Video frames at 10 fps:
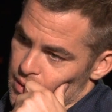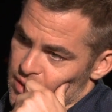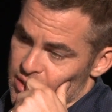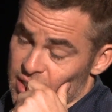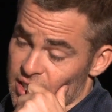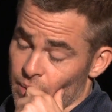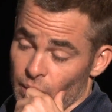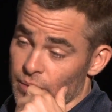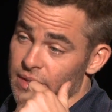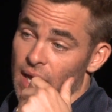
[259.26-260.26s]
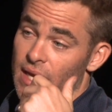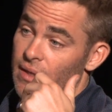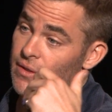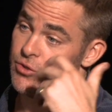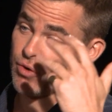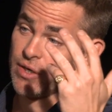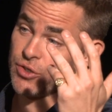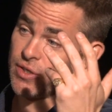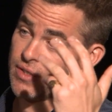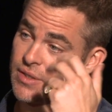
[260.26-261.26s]
just to see what it was like in the
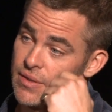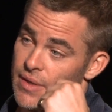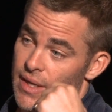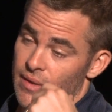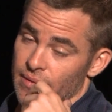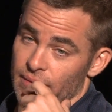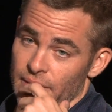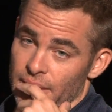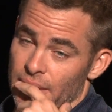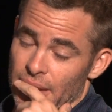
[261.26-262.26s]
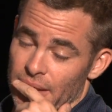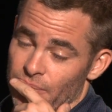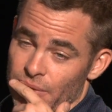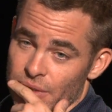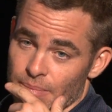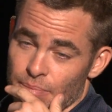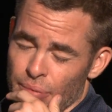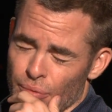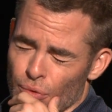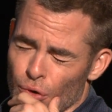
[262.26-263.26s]
trenches, and it was a
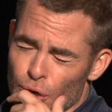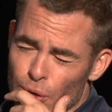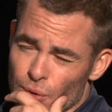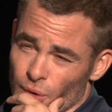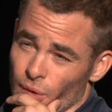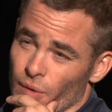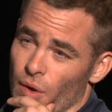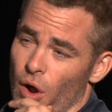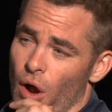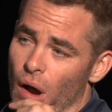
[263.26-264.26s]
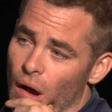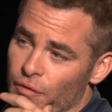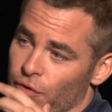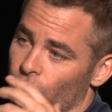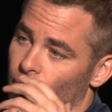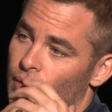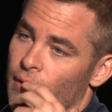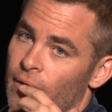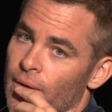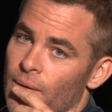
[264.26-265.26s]
brutal, awful
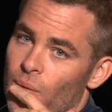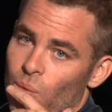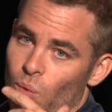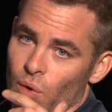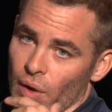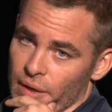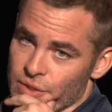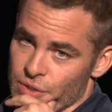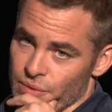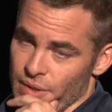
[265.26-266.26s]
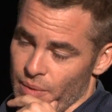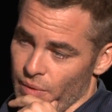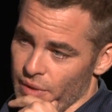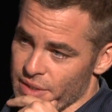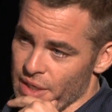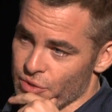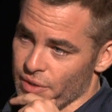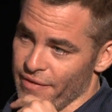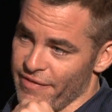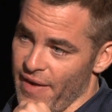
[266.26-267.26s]
war, because they were
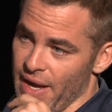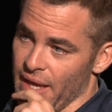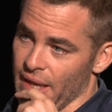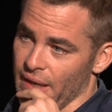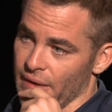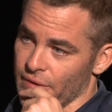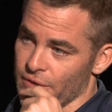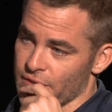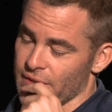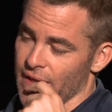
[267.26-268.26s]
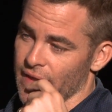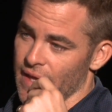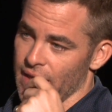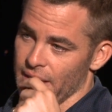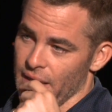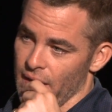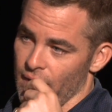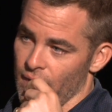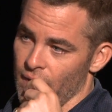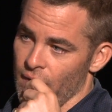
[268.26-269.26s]
essentially fighting it just like they had
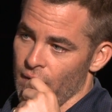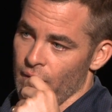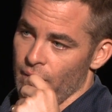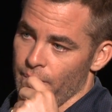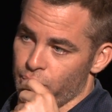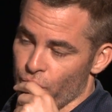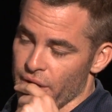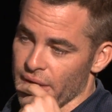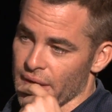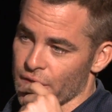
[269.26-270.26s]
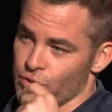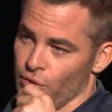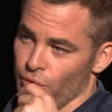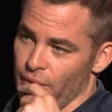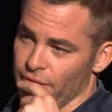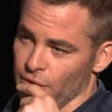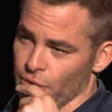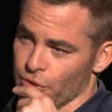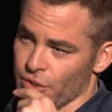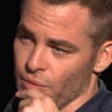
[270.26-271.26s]
done pre-industrial
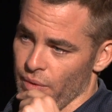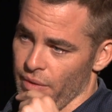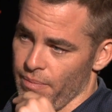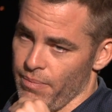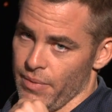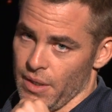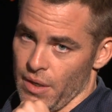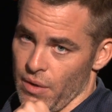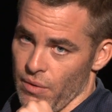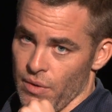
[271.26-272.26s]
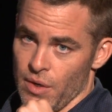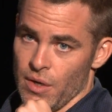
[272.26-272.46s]
revolution with, you know,